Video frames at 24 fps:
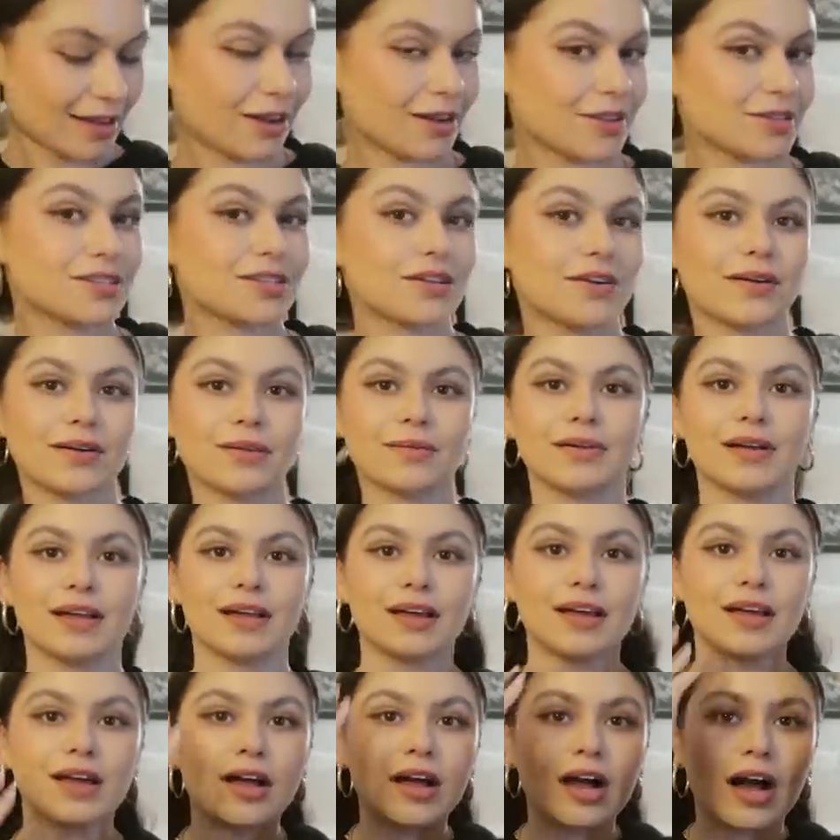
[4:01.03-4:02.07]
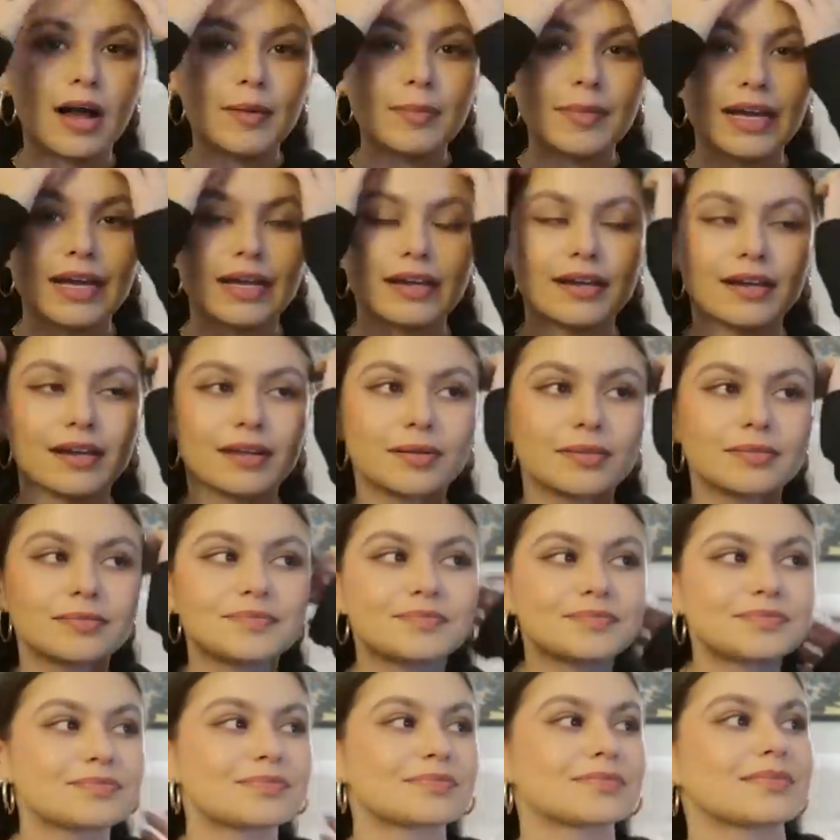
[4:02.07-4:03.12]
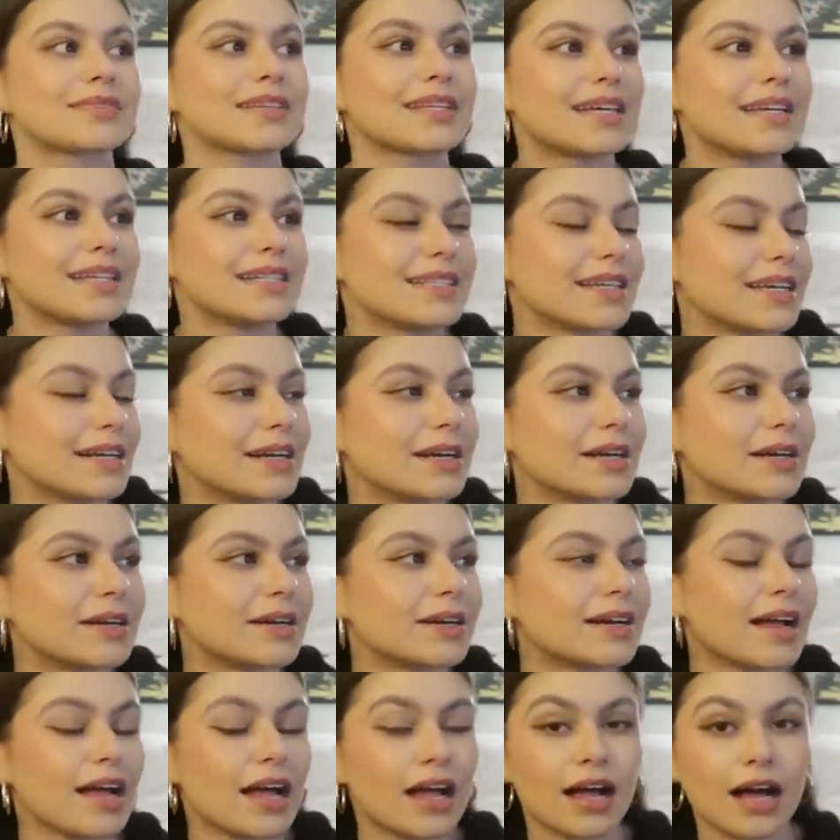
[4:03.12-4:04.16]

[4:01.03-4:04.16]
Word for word: Also, I made dinner.